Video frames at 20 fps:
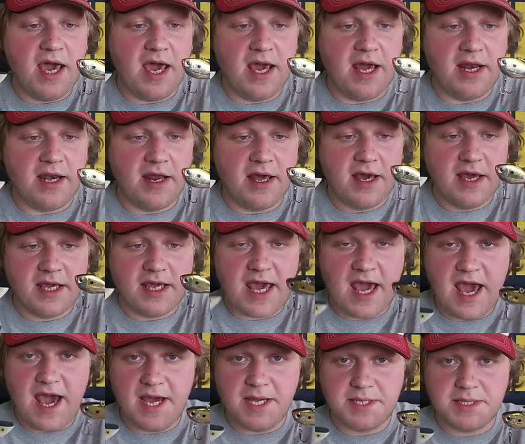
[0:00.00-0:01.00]
It
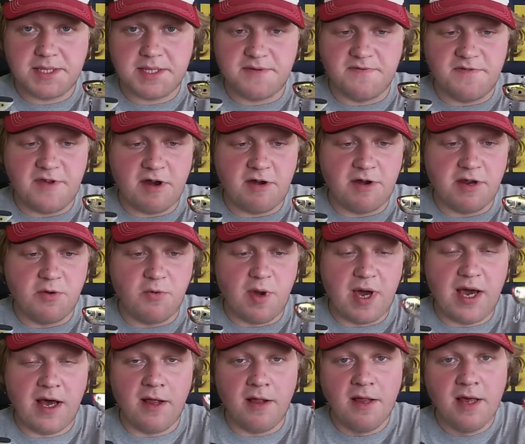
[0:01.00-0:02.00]
casts very
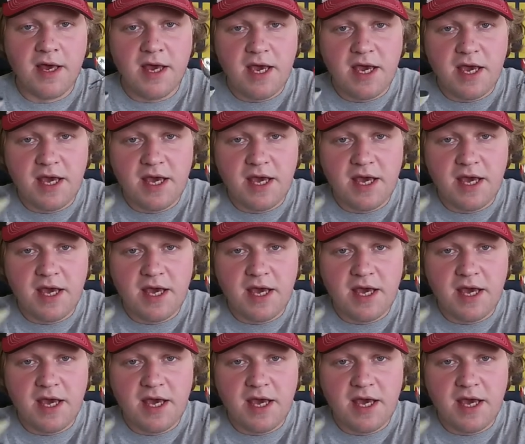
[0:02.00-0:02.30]
well.